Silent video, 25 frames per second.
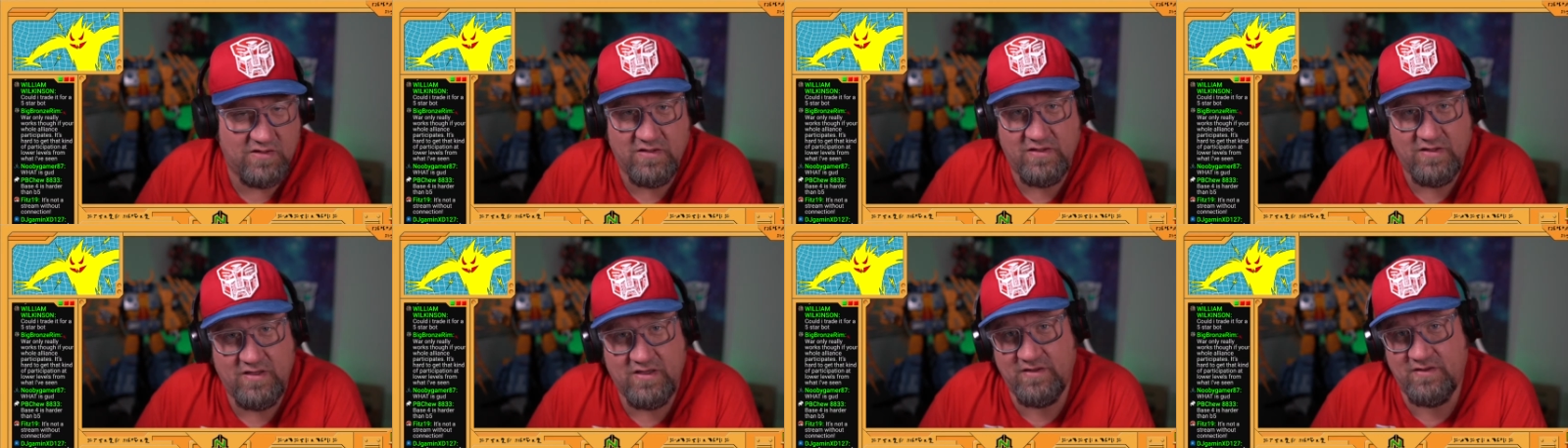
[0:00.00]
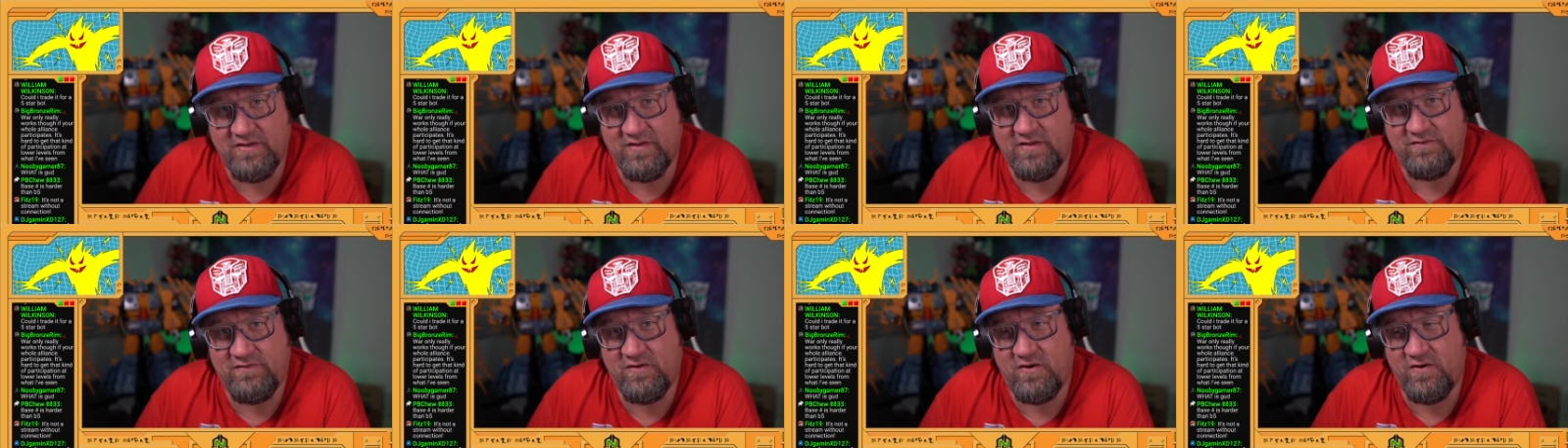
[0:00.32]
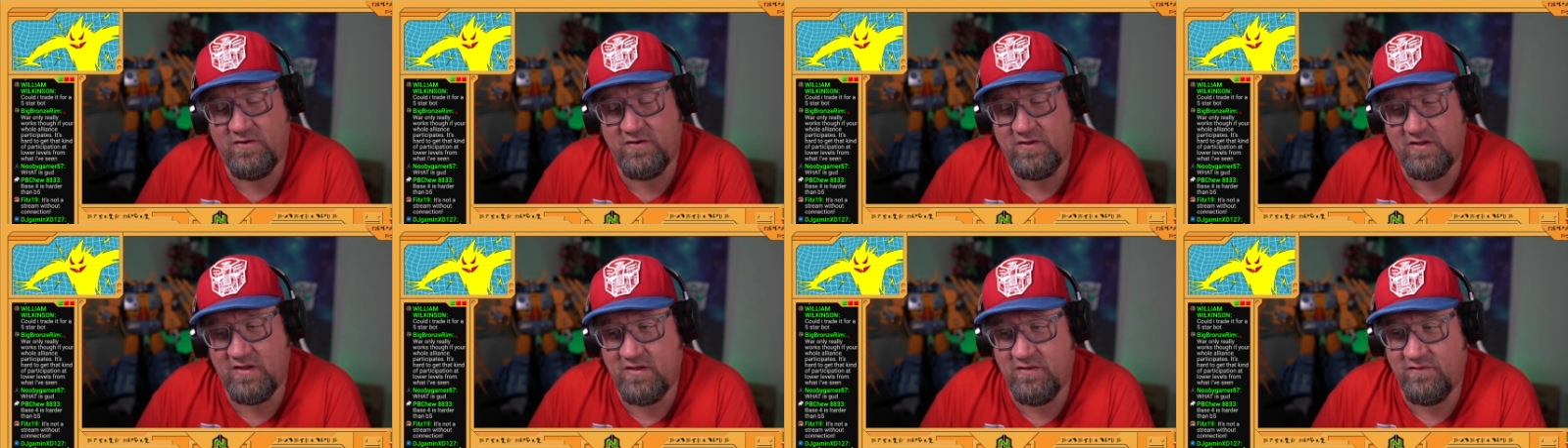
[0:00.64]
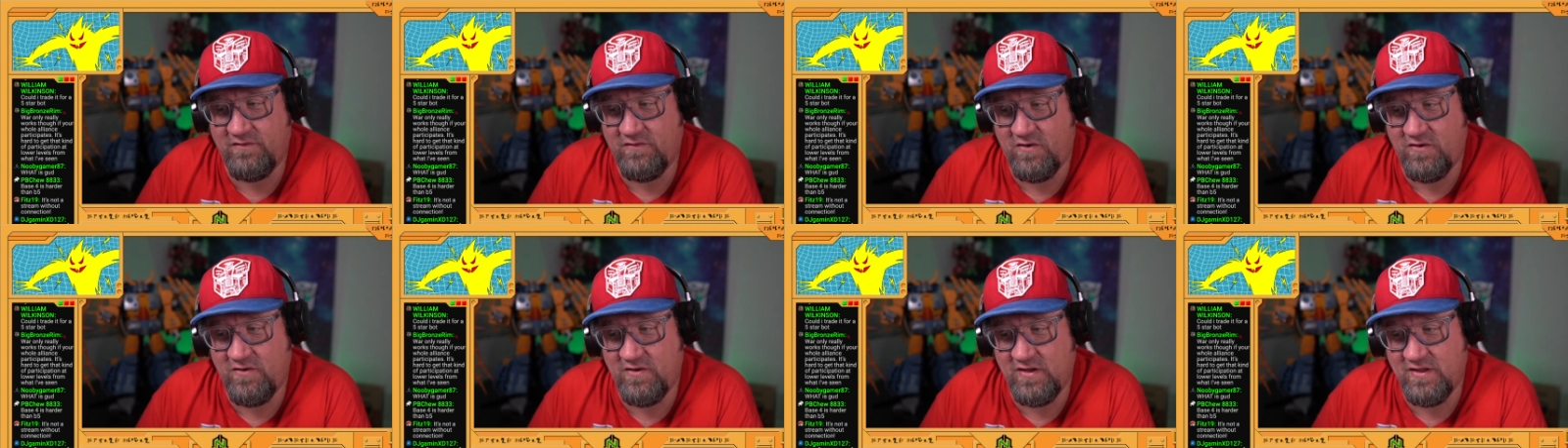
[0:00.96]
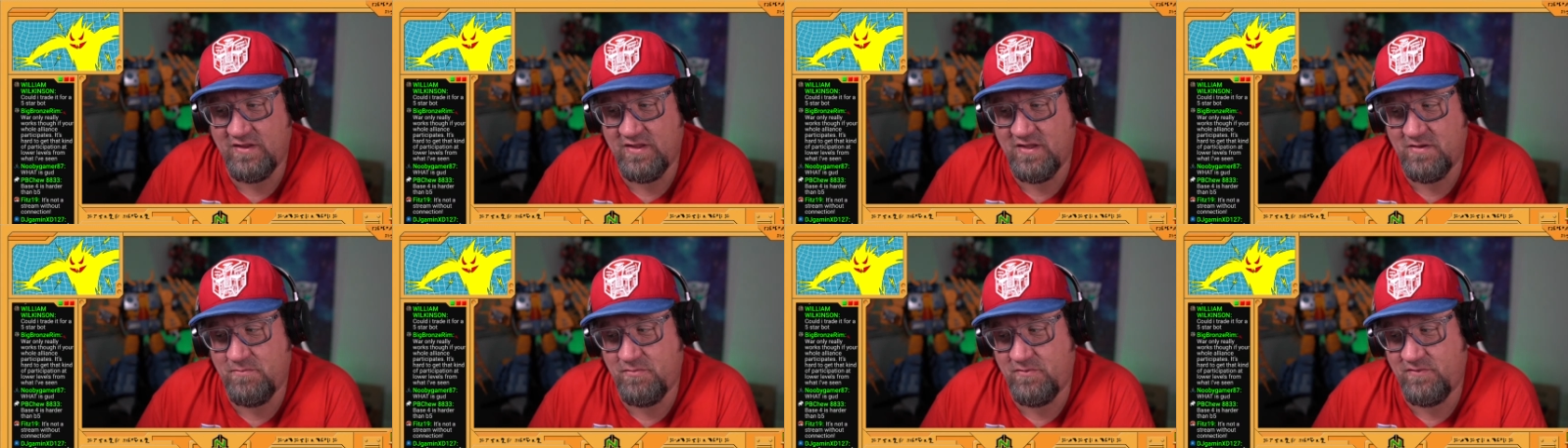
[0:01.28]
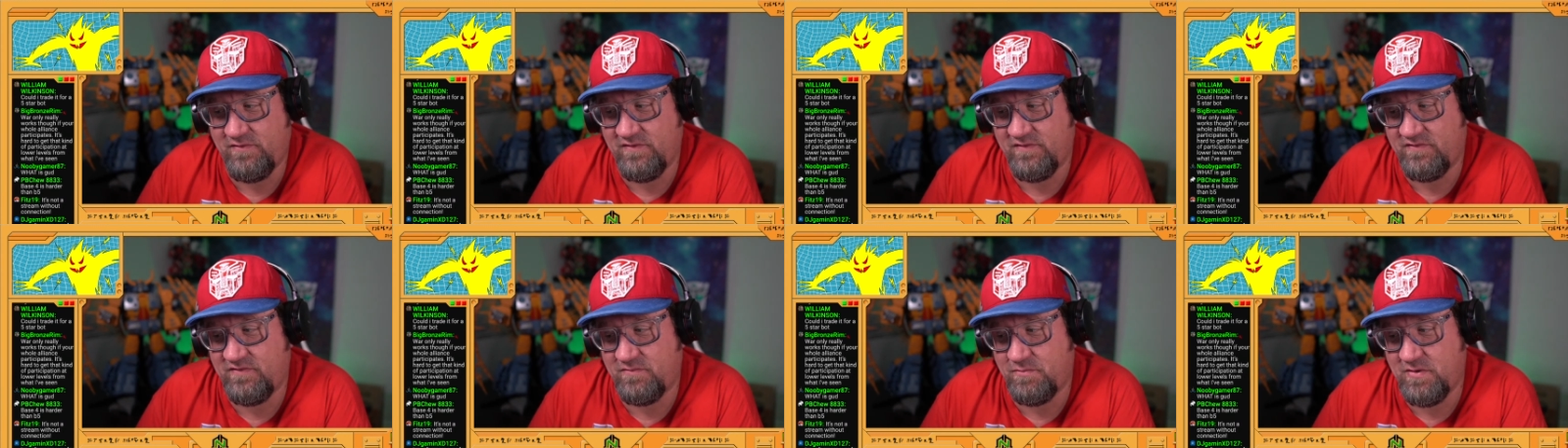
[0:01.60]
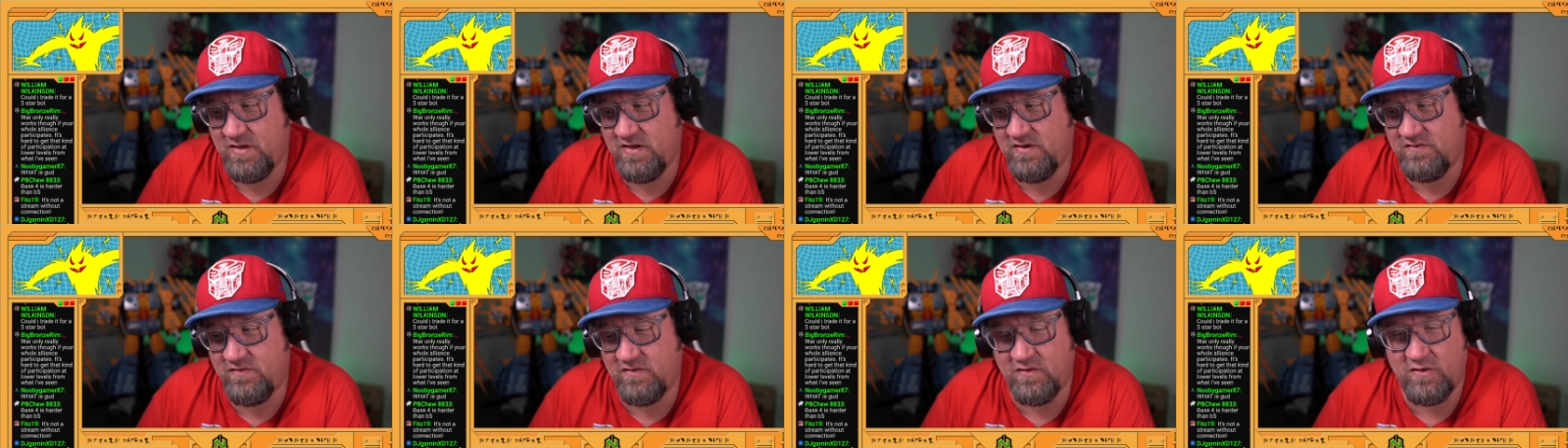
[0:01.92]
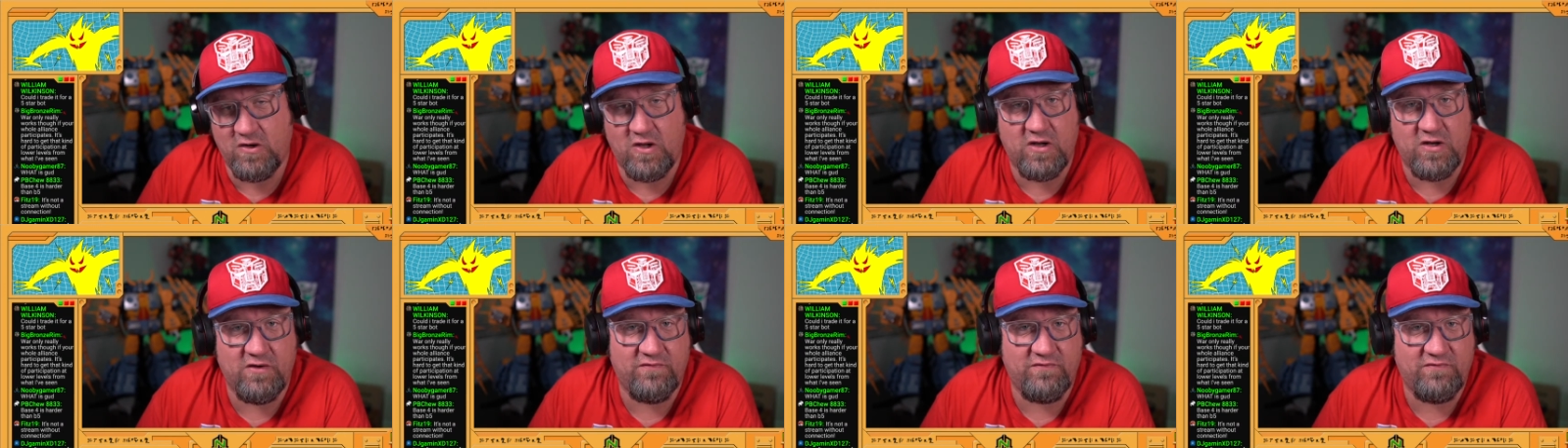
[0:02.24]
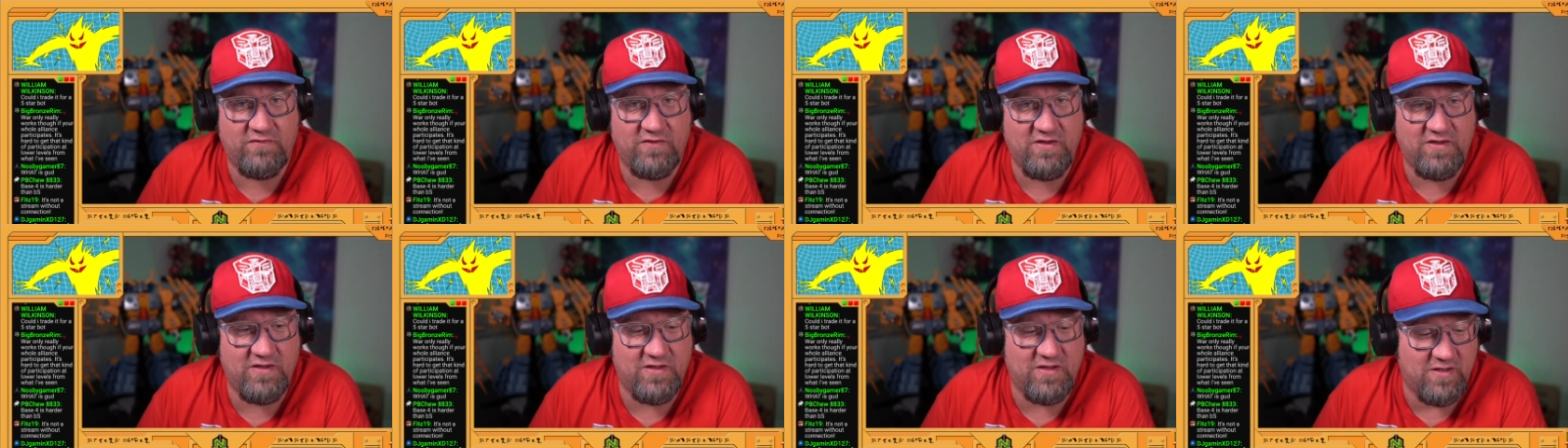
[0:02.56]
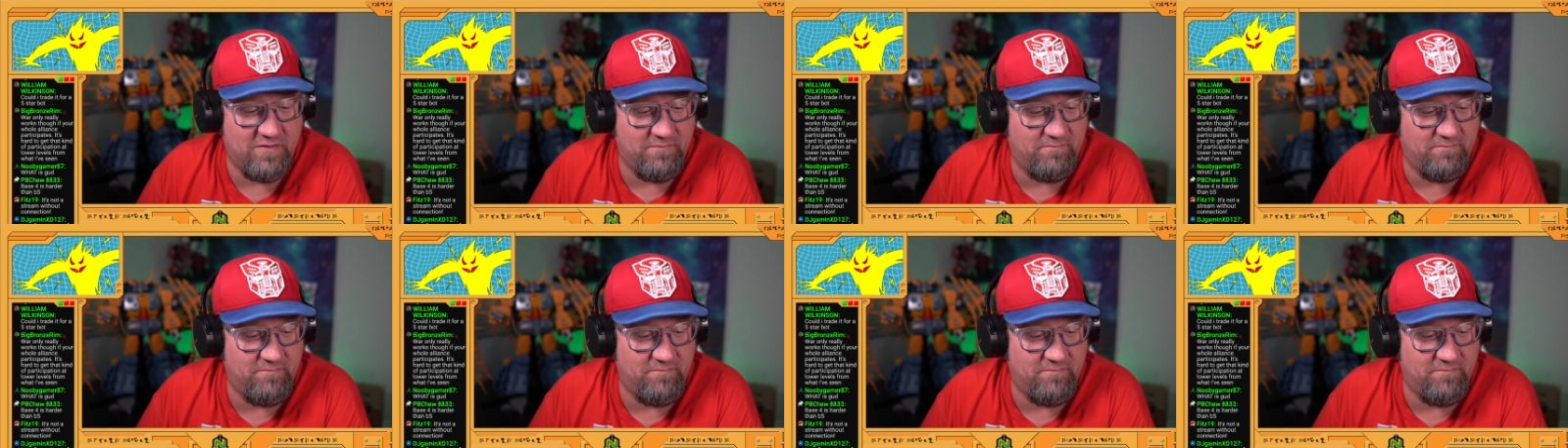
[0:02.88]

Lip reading: It's hard to get that participation. And honestly,